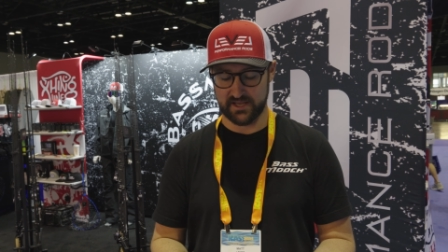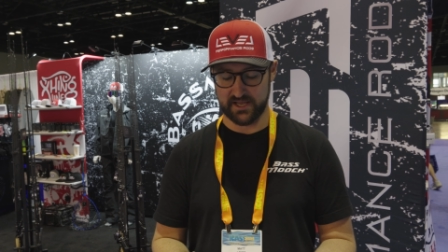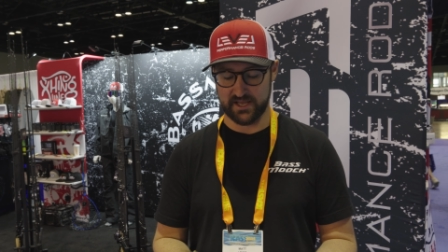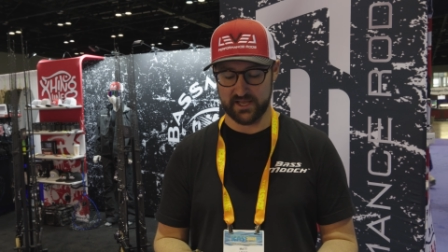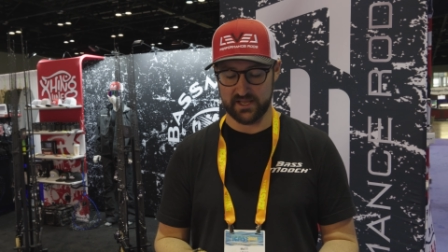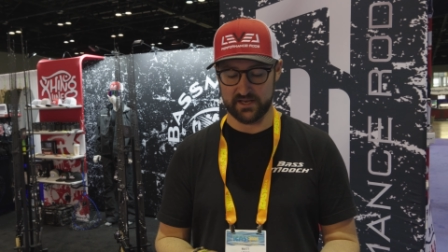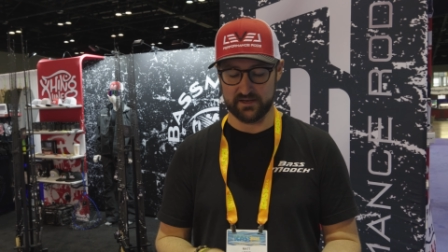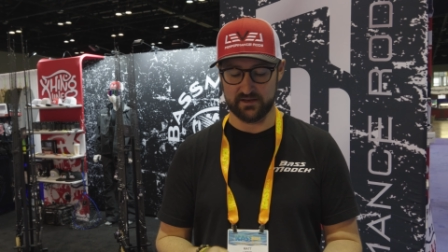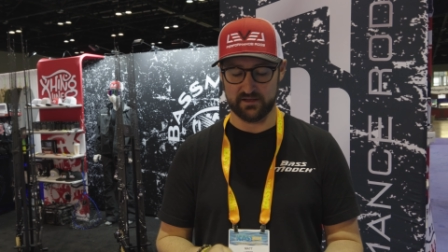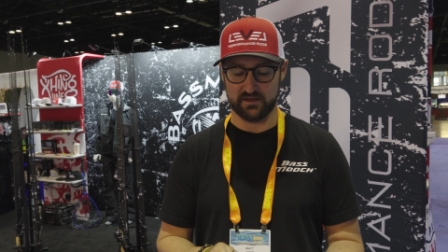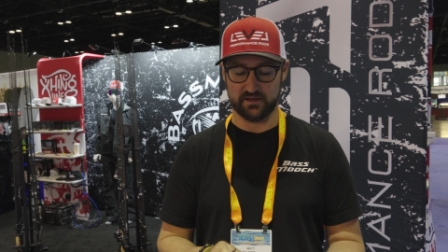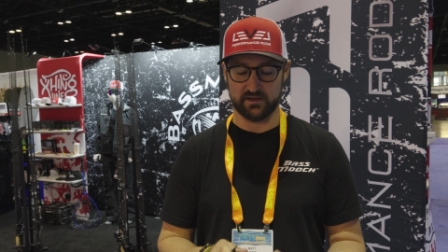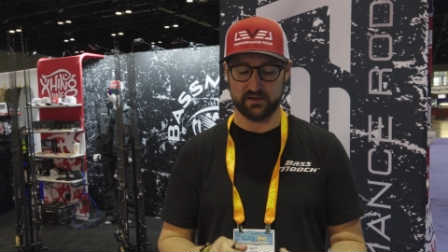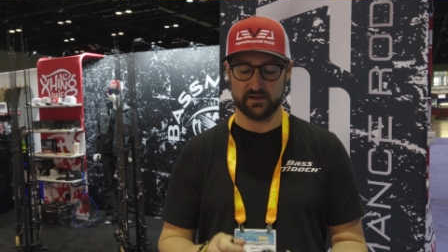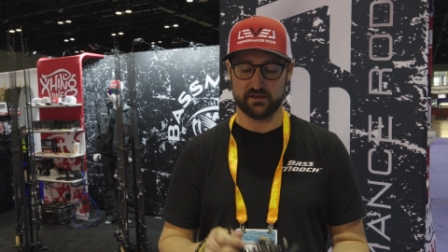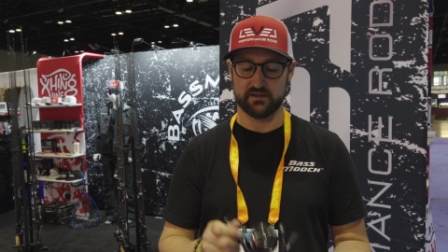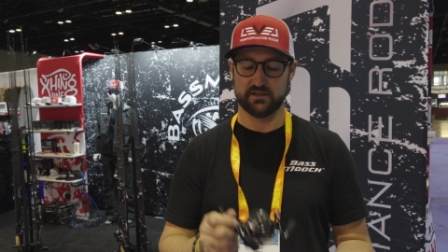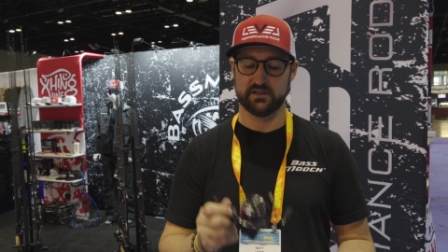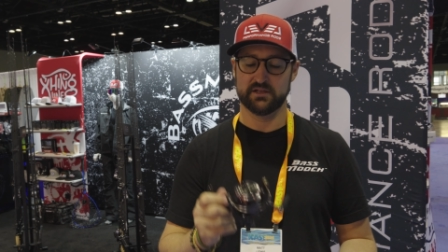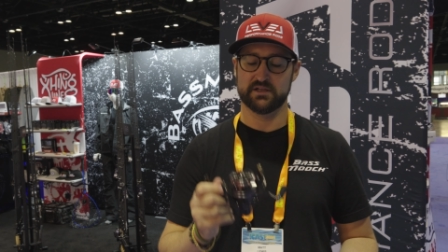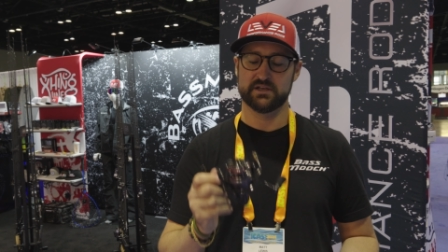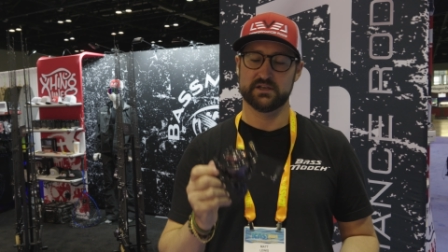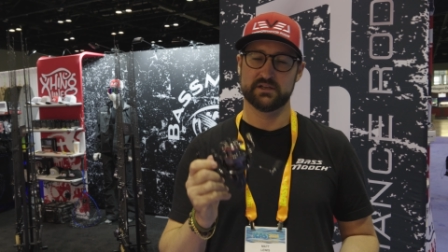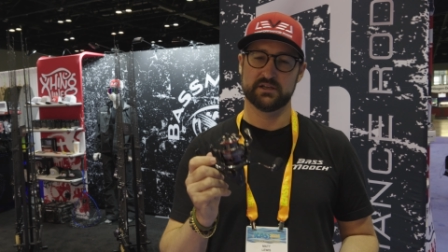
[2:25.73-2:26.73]
and
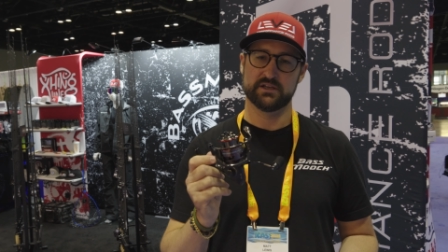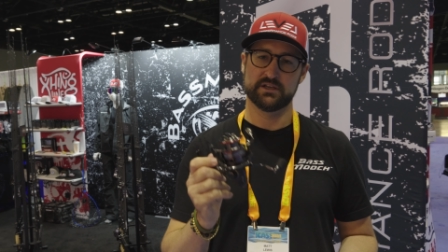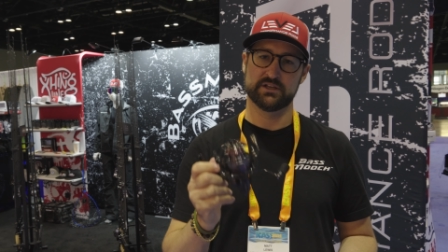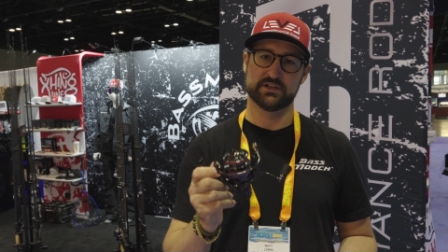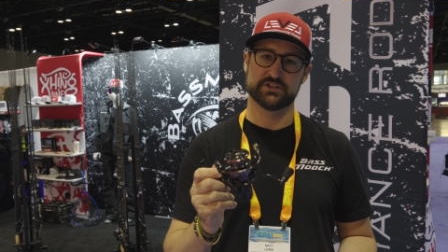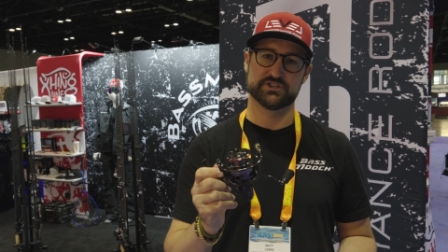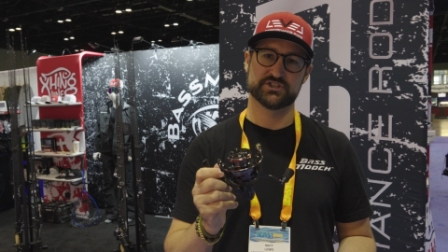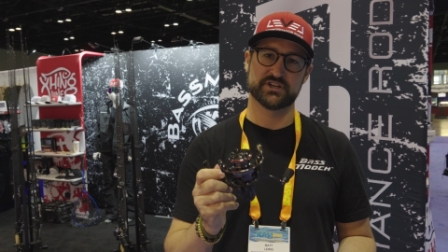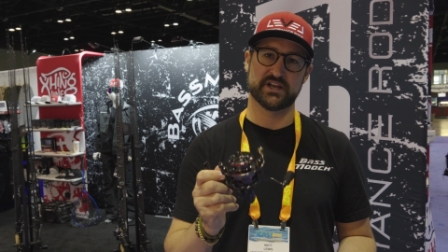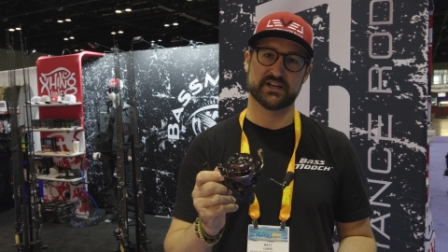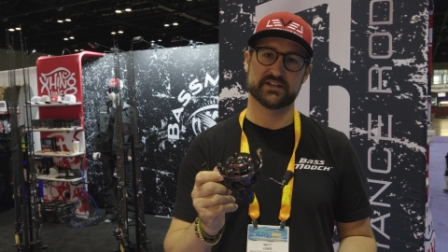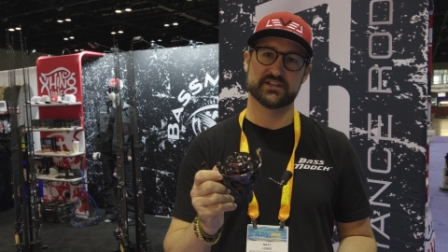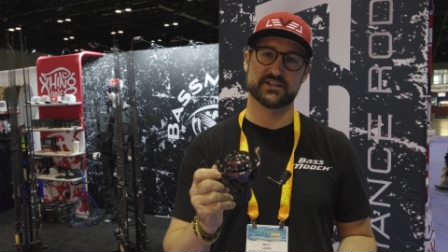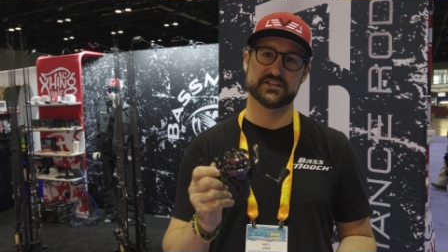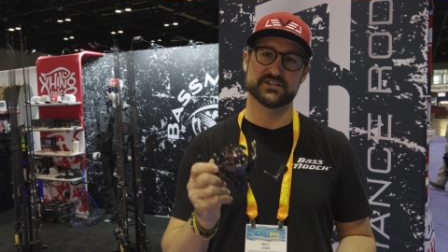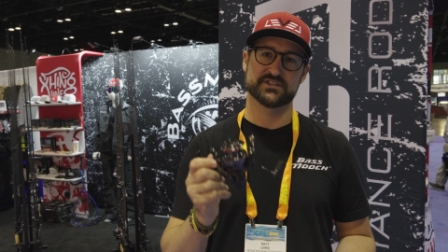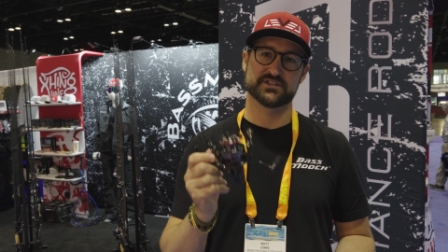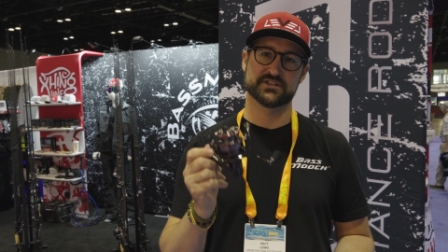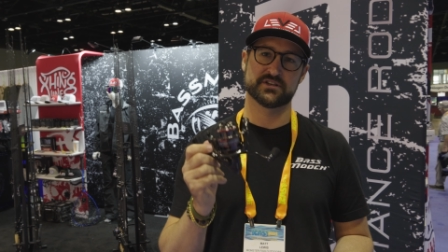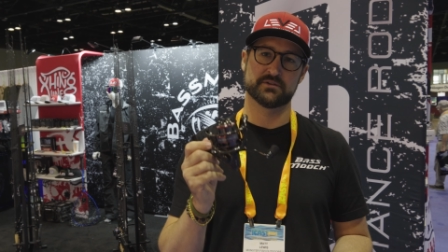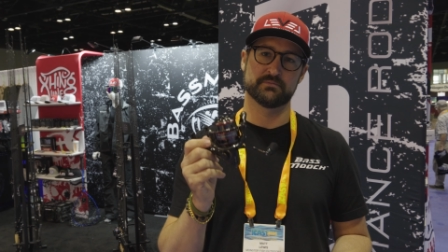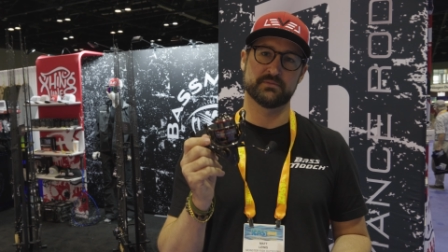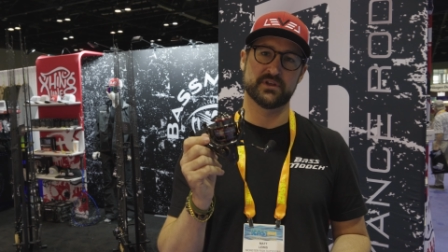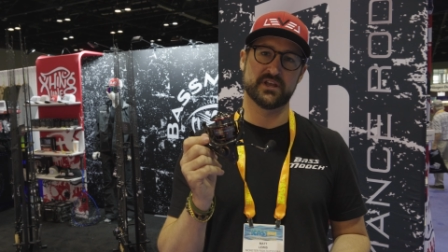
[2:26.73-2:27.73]
uh, check this.
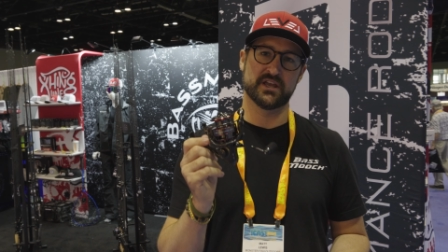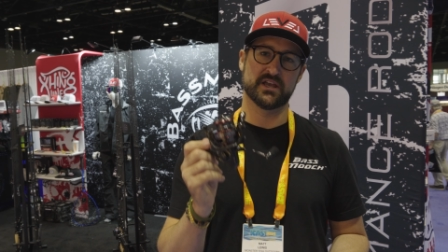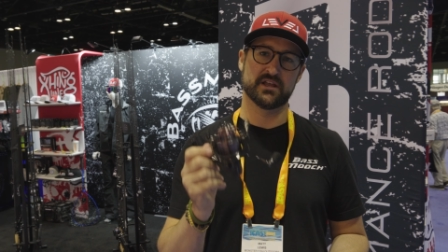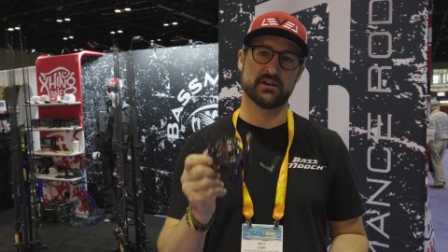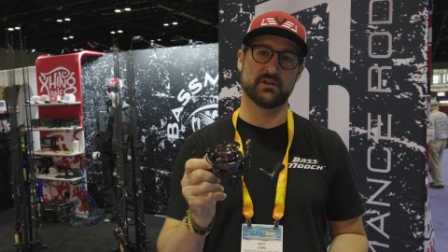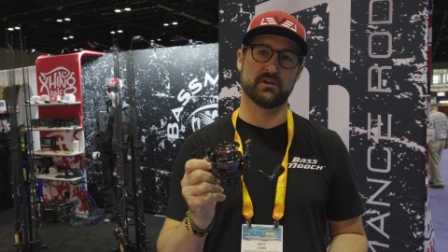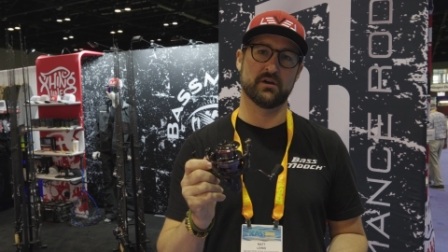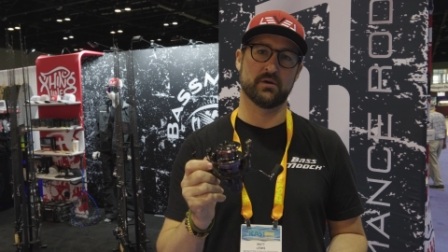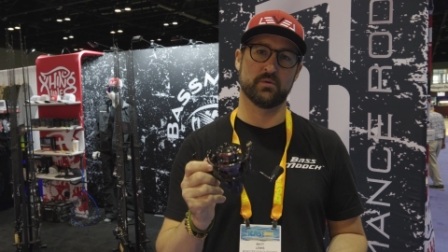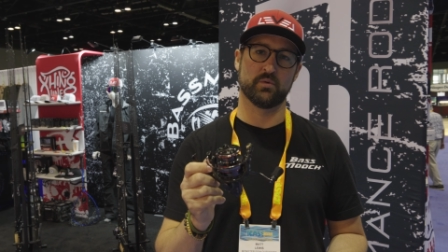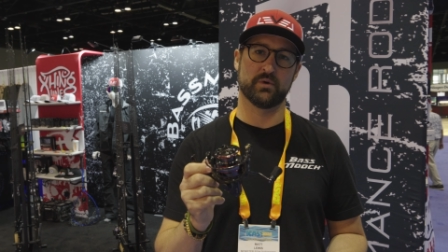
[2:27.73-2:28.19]
It's going to be hitting our